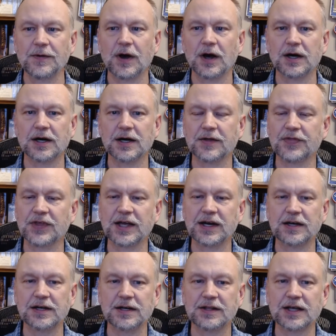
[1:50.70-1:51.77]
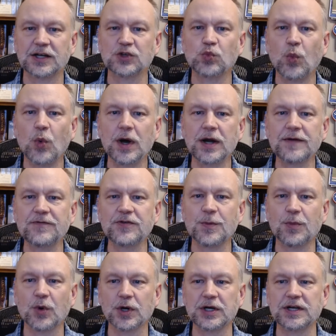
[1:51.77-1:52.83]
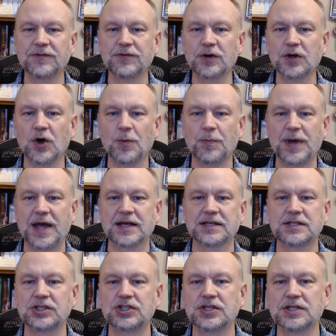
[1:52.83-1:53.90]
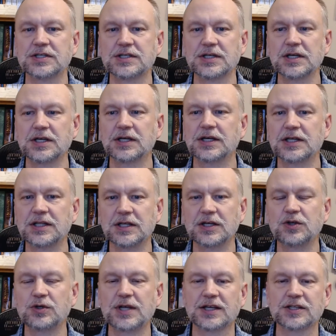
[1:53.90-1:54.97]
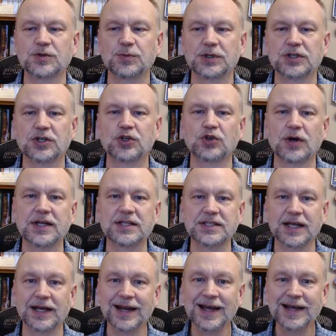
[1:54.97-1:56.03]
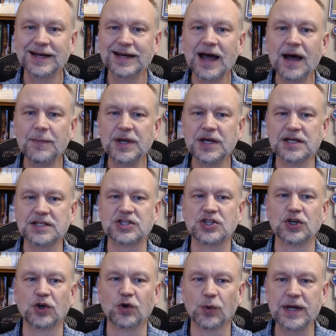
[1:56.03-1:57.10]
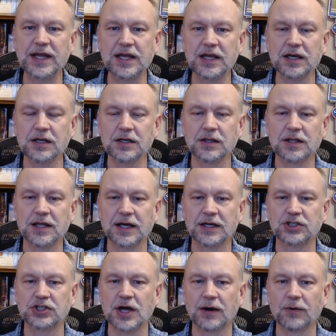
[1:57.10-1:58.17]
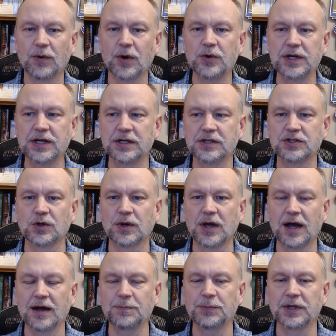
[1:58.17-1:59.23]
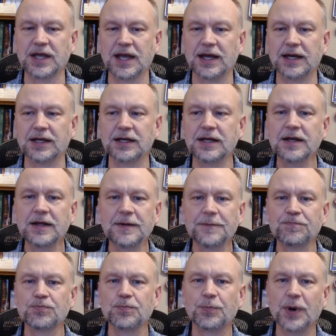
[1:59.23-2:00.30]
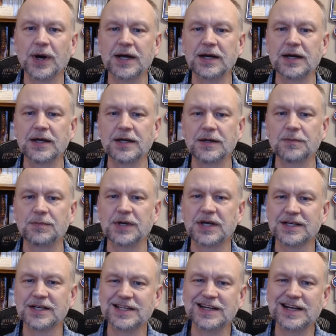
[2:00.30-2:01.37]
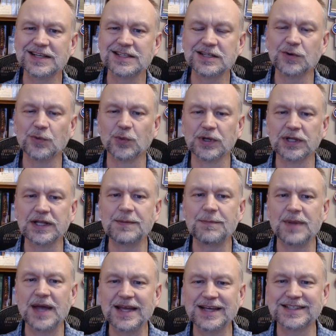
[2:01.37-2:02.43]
that is one of the more difficult passages in the New Testament to translate, not because the Greek that John wrote in is so complicated, but because it doesn't really make